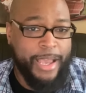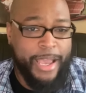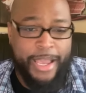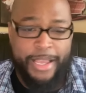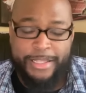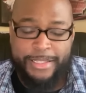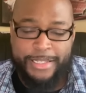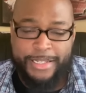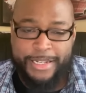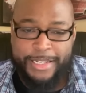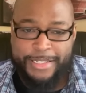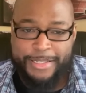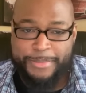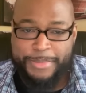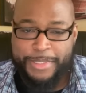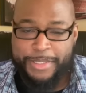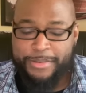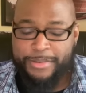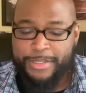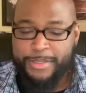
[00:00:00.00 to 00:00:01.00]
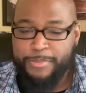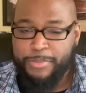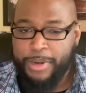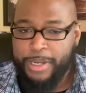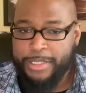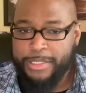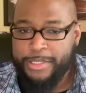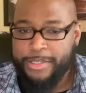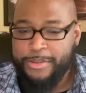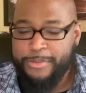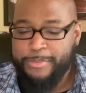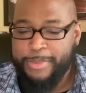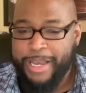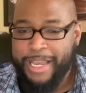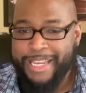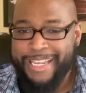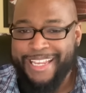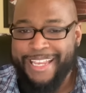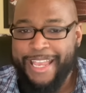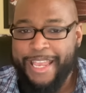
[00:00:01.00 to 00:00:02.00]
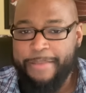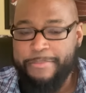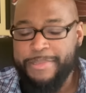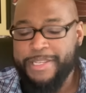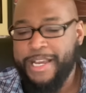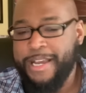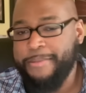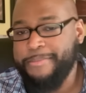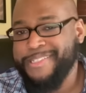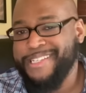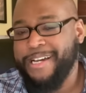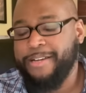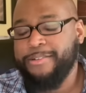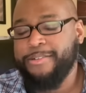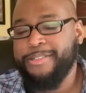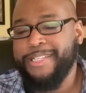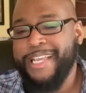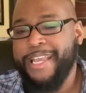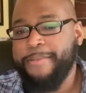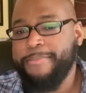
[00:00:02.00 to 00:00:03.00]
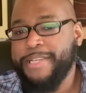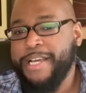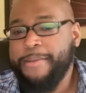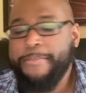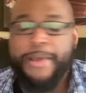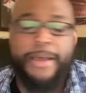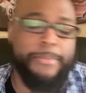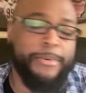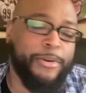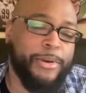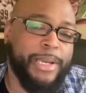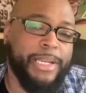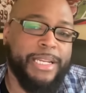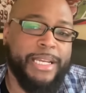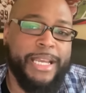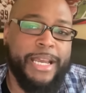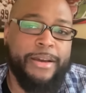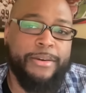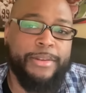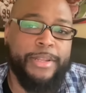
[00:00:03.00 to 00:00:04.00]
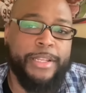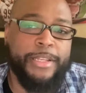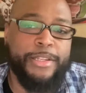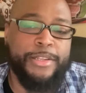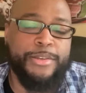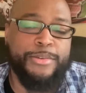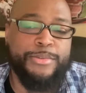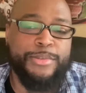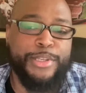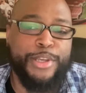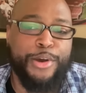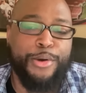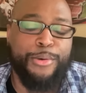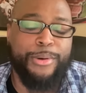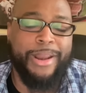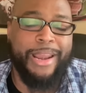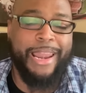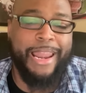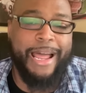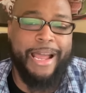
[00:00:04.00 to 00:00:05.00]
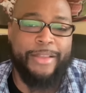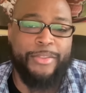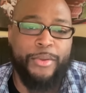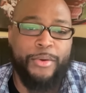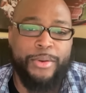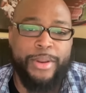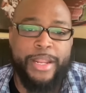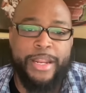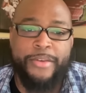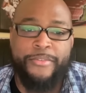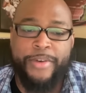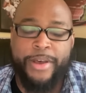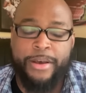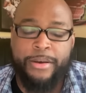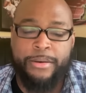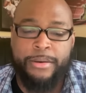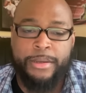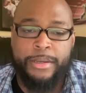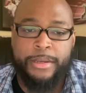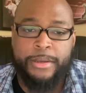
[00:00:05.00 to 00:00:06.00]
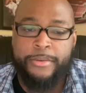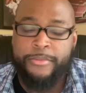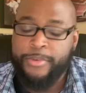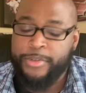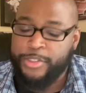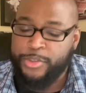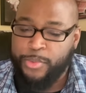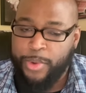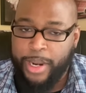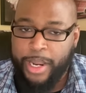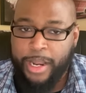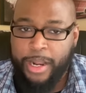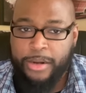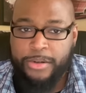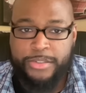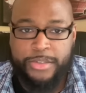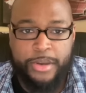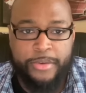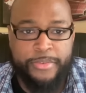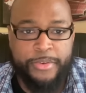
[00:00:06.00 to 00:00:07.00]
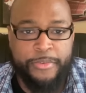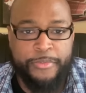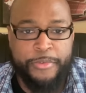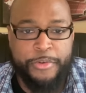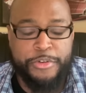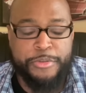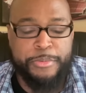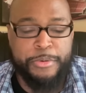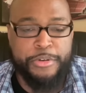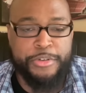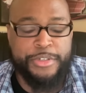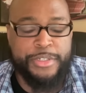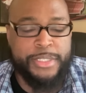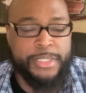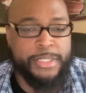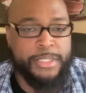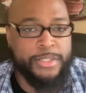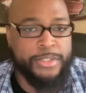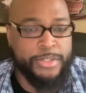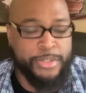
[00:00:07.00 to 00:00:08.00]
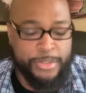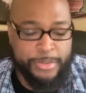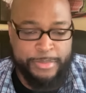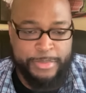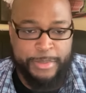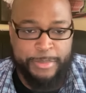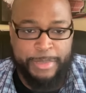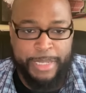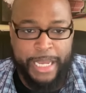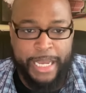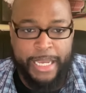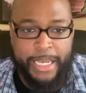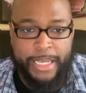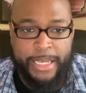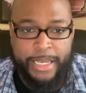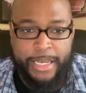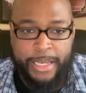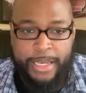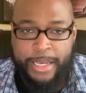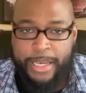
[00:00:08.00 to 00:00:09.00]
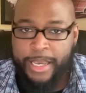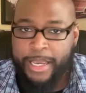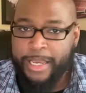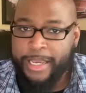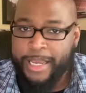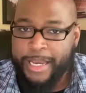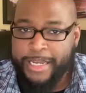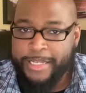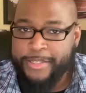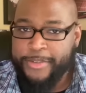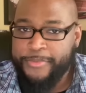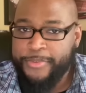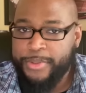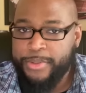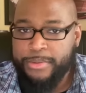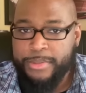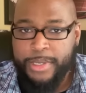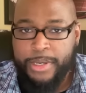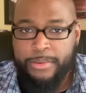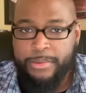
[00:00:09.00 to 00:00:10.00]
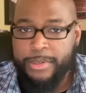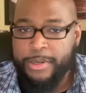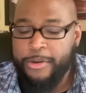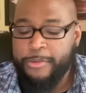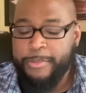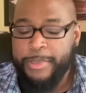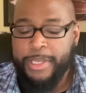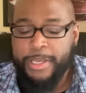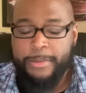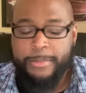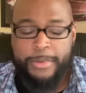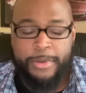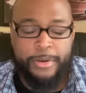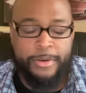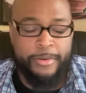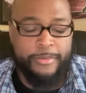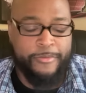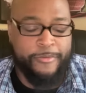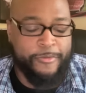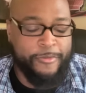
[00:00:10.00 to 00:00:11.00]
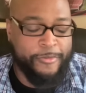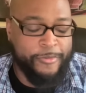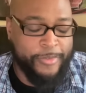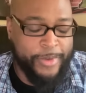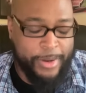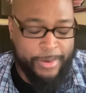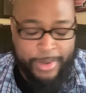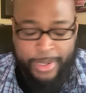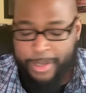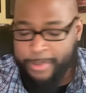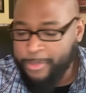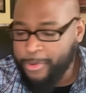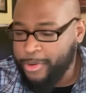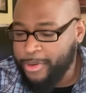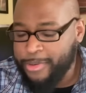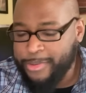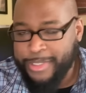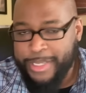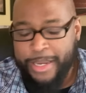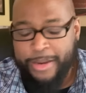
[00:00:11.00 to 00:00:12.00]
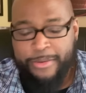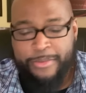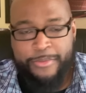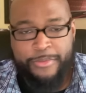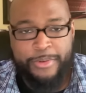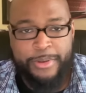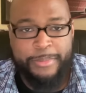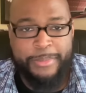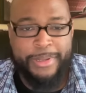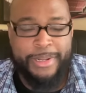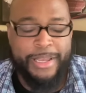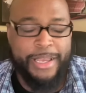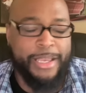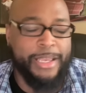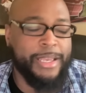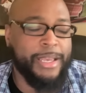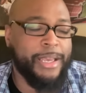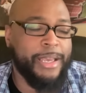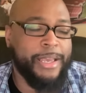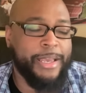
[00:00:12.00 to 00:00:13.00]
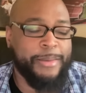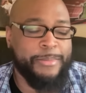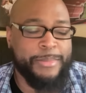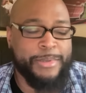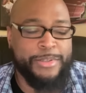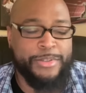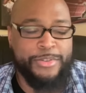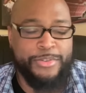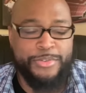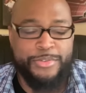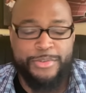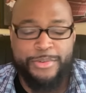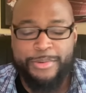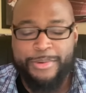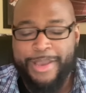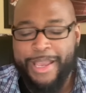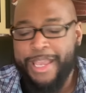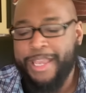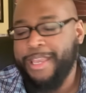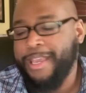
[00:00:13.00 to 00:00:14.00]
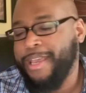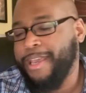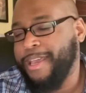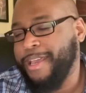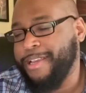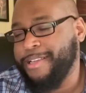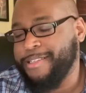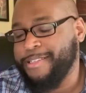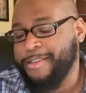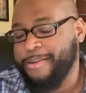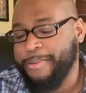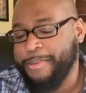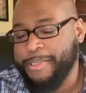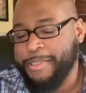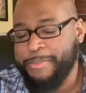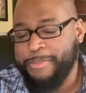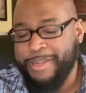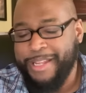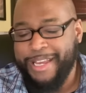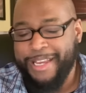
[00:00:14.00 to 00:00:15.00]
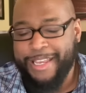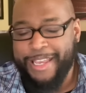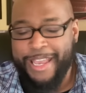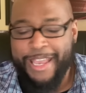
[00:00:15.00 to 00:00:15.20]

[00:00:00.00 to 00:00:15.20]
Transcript: And today's episode is brought to you by Game Time. Download the Game Time app, create an account, and use code LOCKEDONNFL for $20 off your first purchase. Terms apply. And guys, if you don't know me, I'm your very humble host, Aaron Freeman, a.k.a. Mr. Drew, a.k.a. Sirius Black,